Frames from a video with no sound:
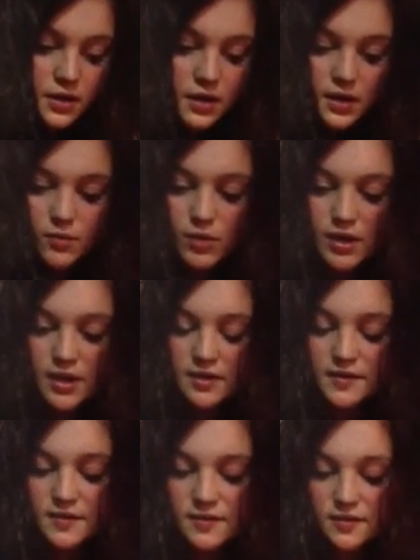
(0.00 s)
at what
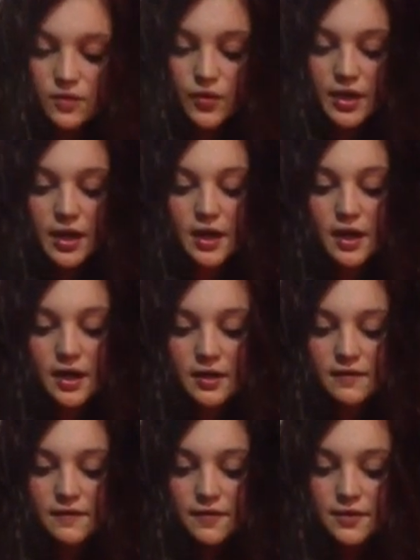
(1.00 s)
else is going
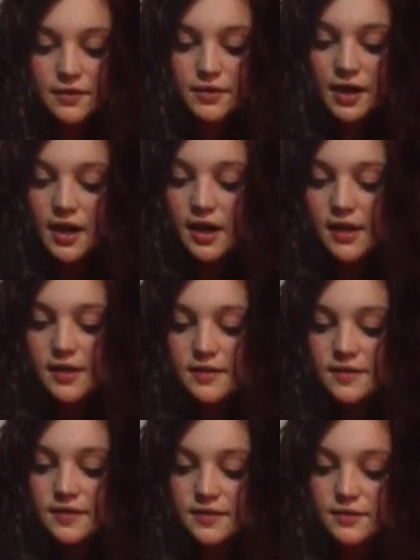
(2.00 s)
on for you
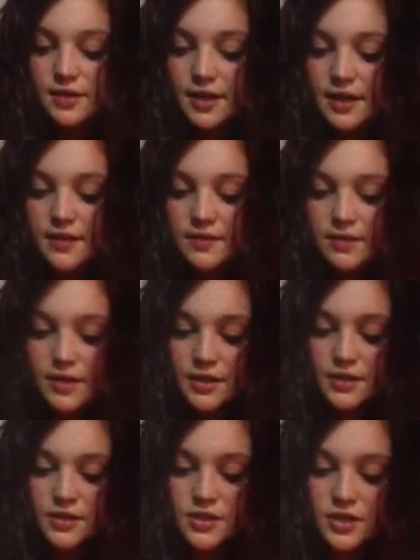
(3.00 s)
guys. Okay, so I
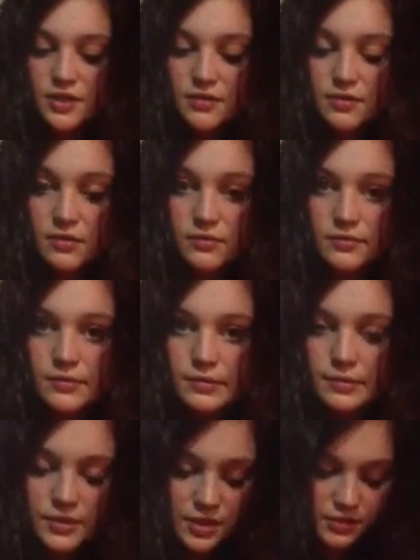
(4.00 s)
can
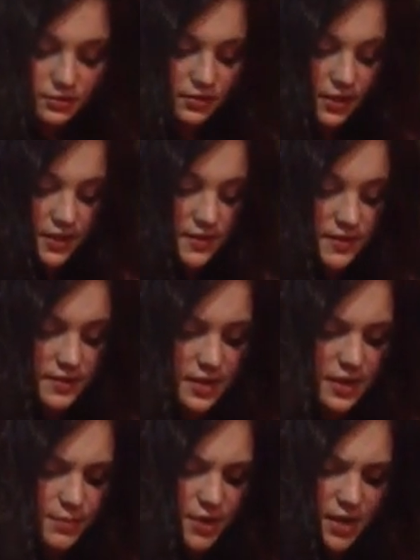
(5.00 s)
generalize this
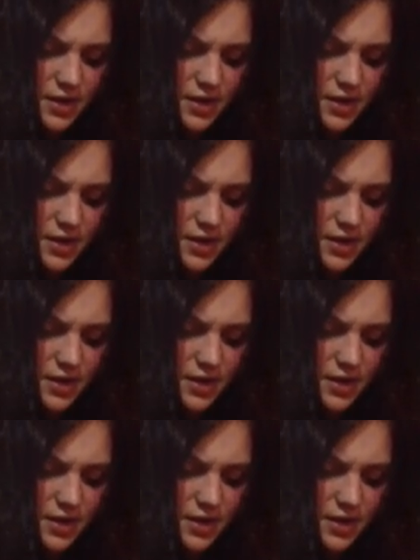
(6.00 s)
up.